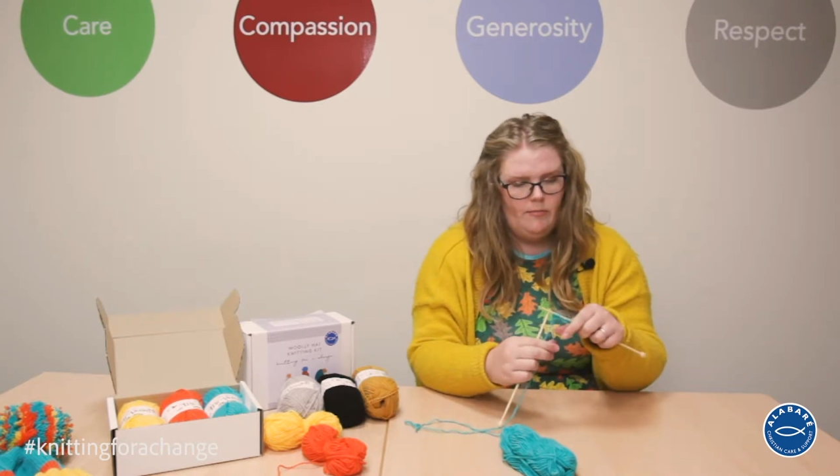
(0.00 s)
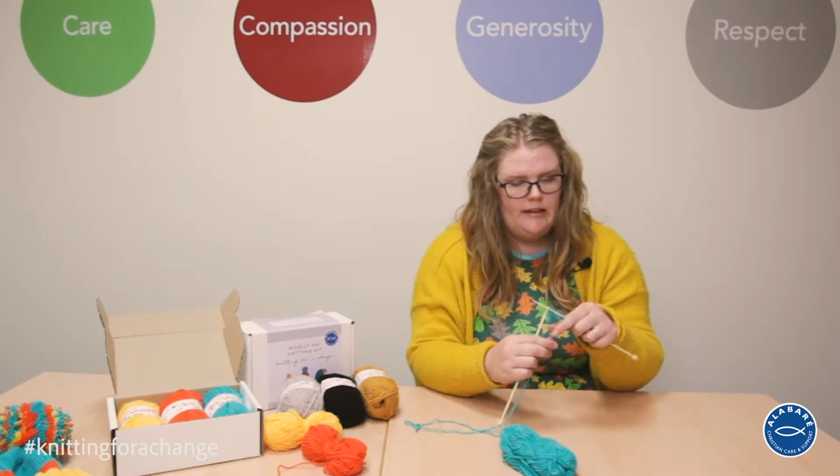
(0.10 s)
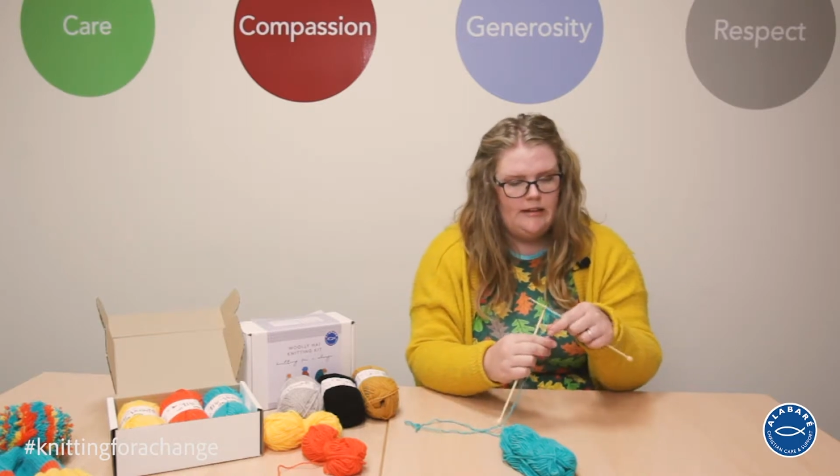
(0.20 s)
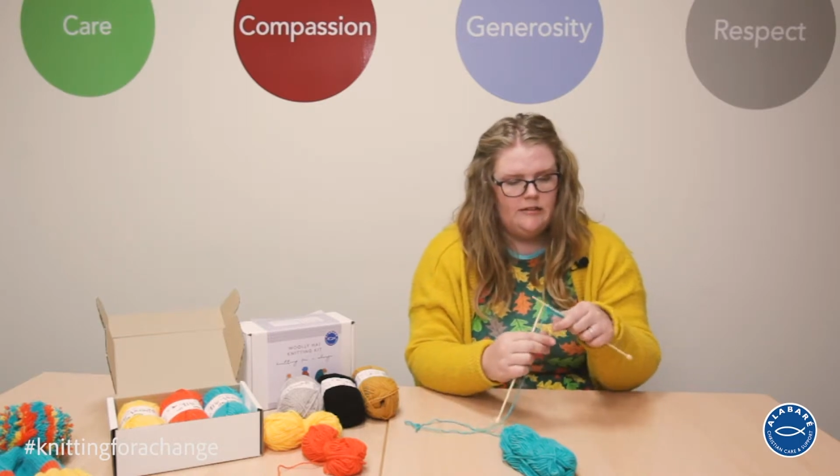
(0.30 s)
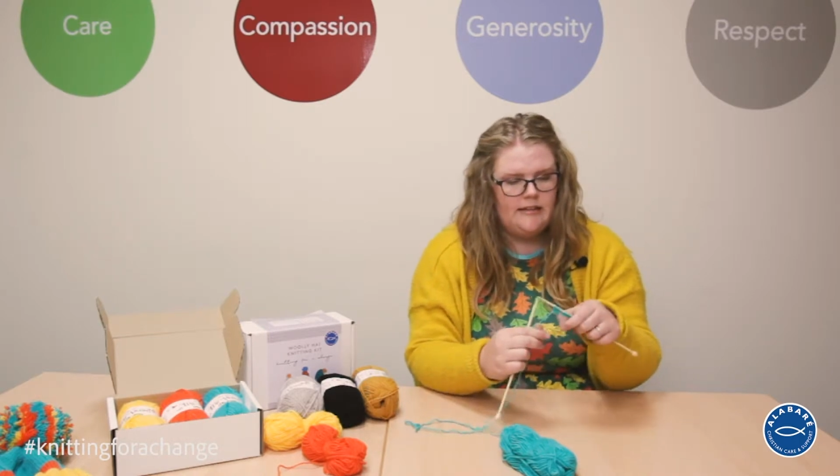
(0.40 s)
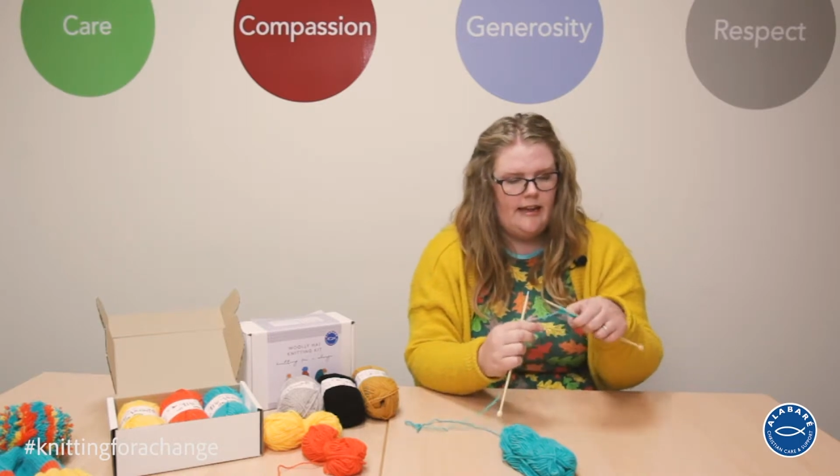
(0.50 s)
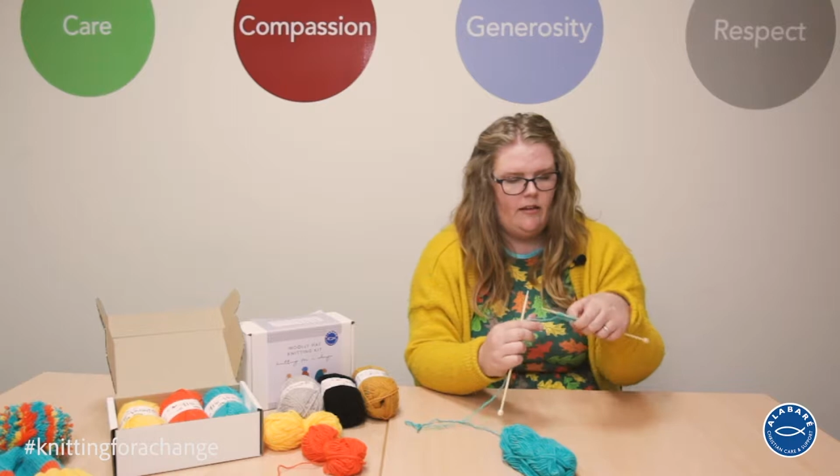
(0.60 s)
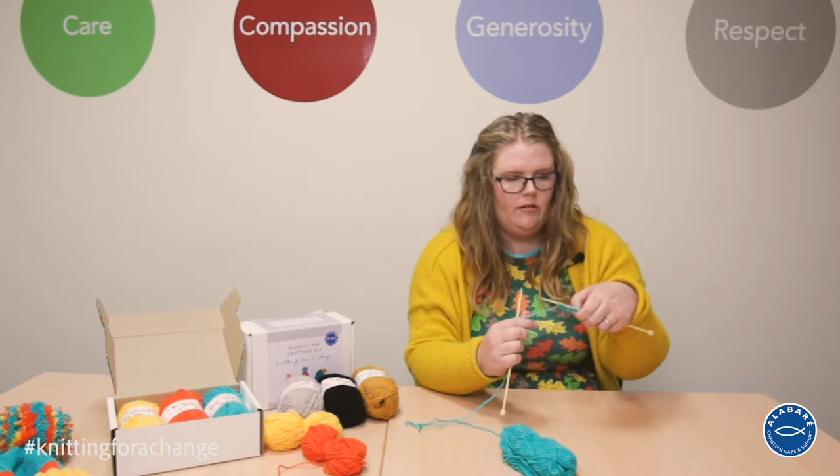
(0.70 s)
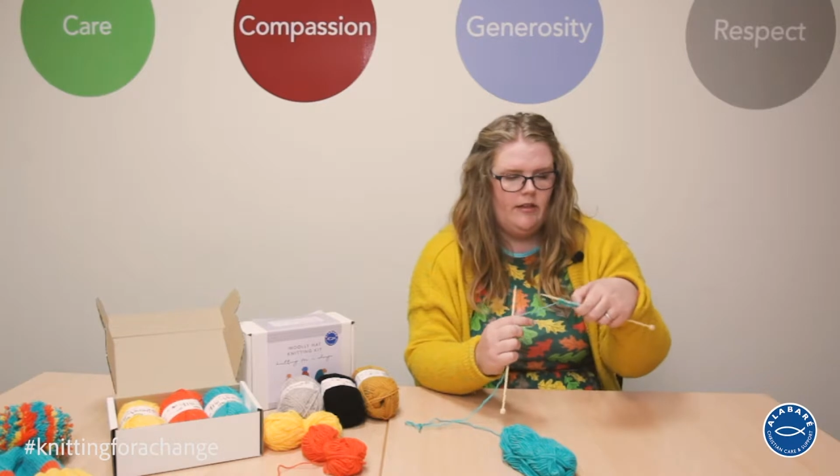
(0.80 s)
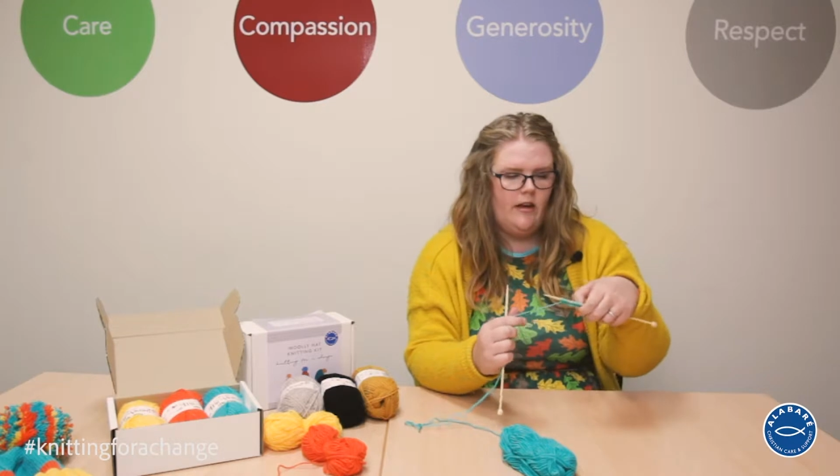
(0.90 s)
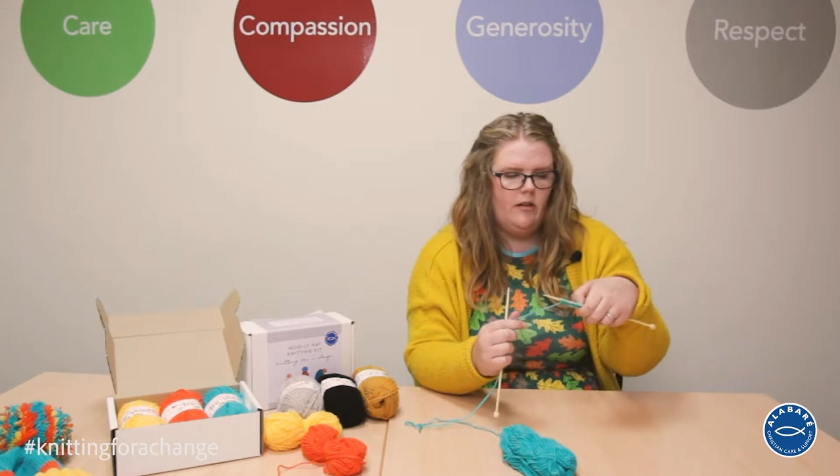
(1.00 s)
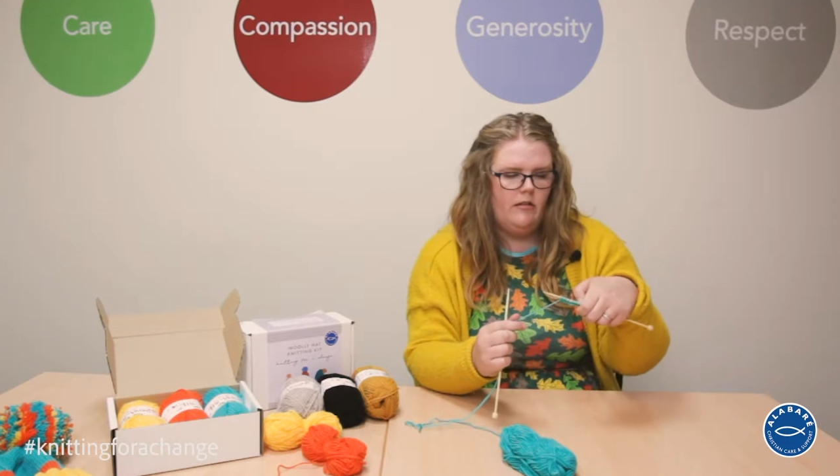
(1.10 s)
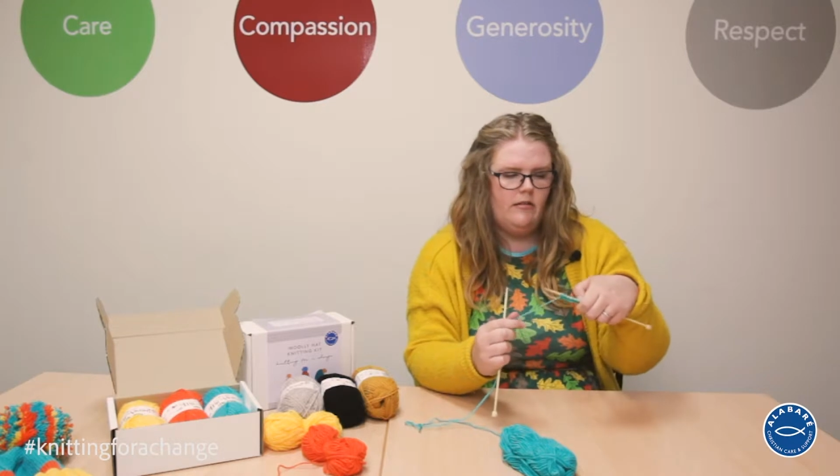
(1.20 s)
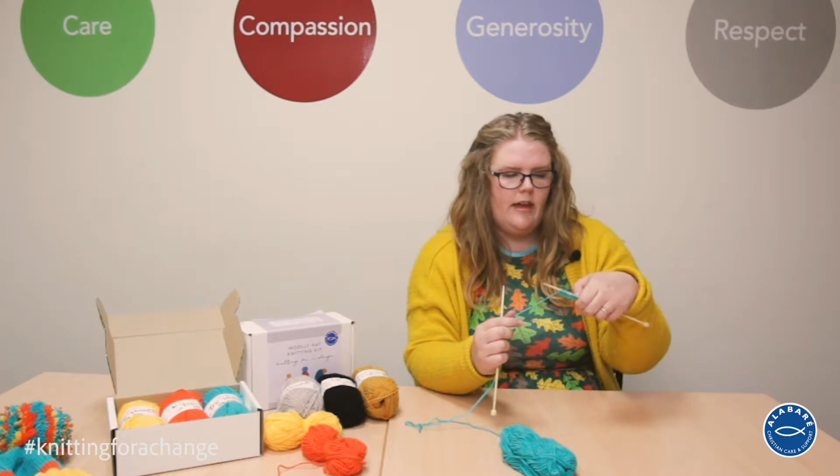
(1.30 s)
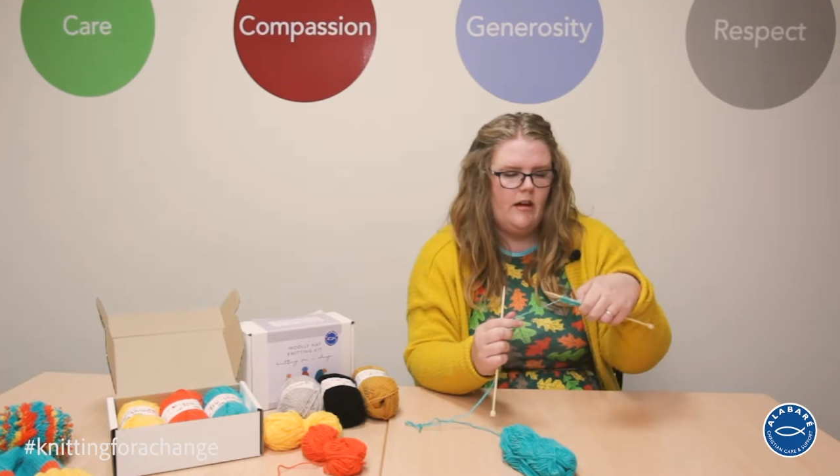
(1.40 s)
my little tail
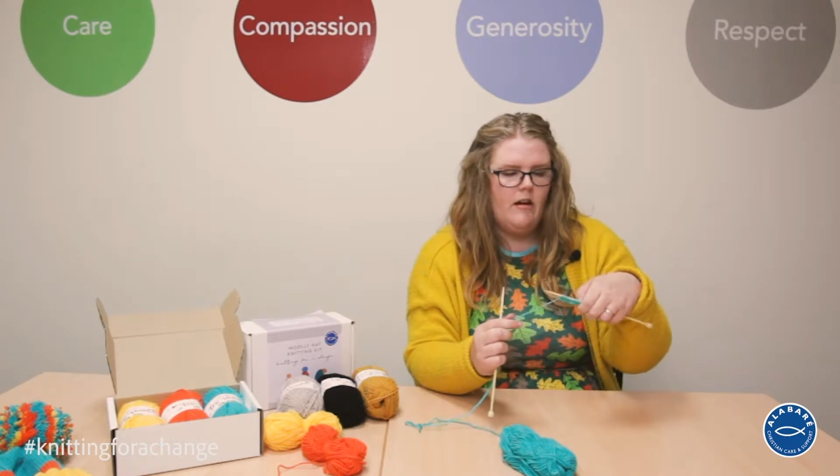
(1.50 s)
there.